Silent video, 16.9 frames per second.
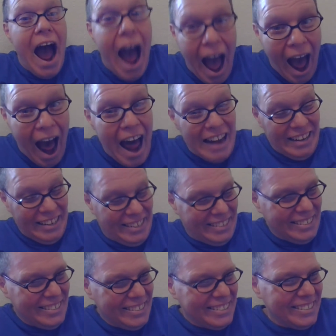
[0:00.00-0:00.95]
died.
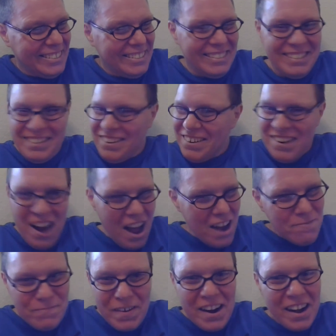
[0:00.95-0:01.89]
you're
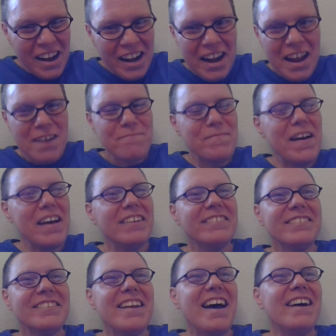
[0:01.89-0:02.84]
not bringing that
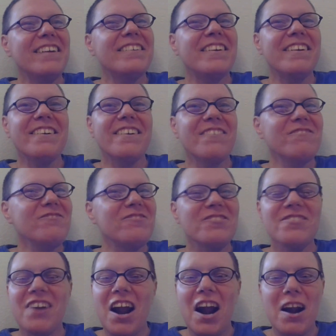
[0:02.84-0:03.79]
mess down here. Don't
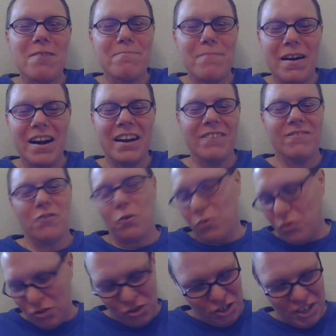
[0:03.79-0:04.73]
you dare bring it." Of
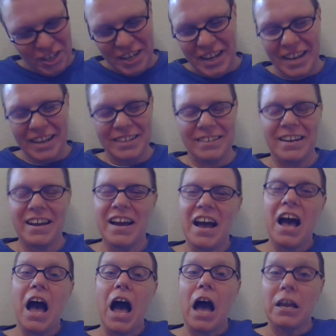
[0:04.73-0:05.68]
course, she didn't.
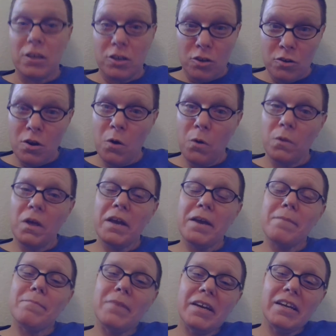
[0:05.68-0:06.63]
Hey, you know
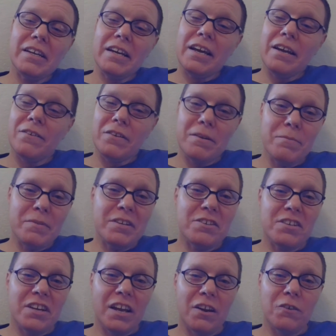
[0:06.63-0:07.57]
they ain't made that
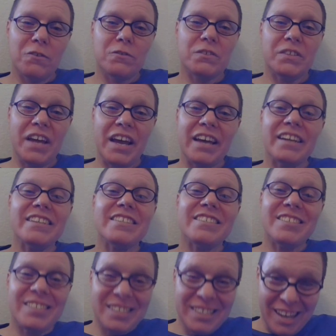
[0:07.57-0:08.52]
ribbon jello salad
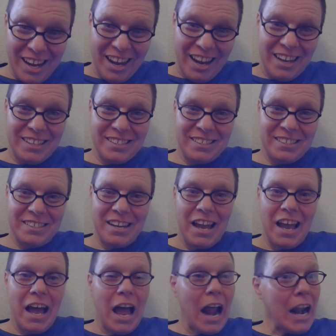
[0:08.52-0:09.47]
since.
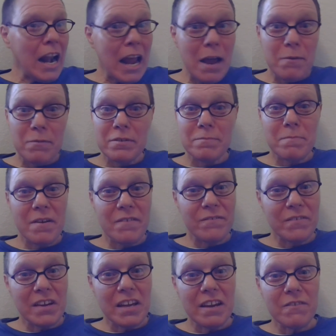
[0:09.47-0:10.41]
That was
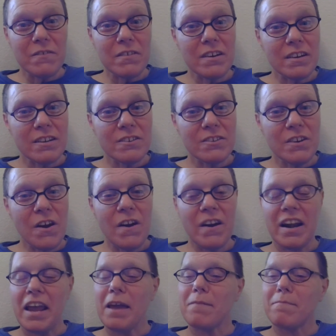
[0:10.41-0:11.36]
my favorite
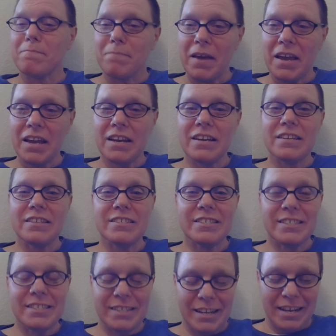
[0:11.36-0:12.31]
dessert, and they made it
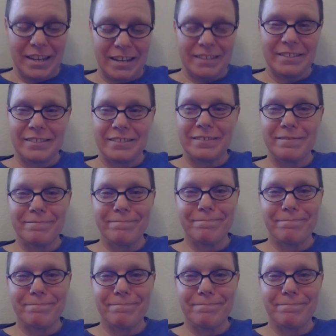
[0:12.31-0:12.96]
since.